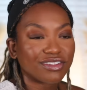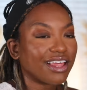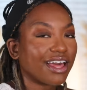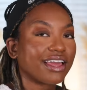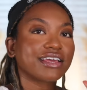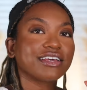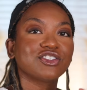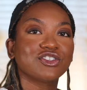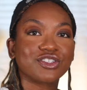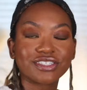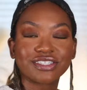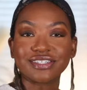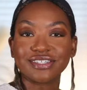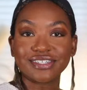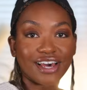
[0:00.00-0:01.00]
Like it's
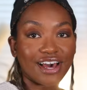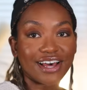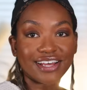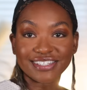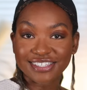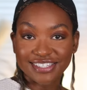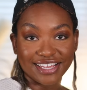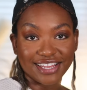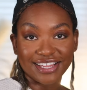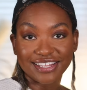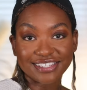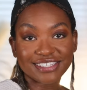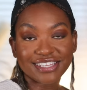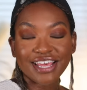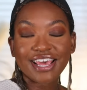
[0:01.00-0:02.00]
just
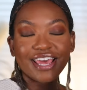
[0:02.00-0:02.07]
nonsense.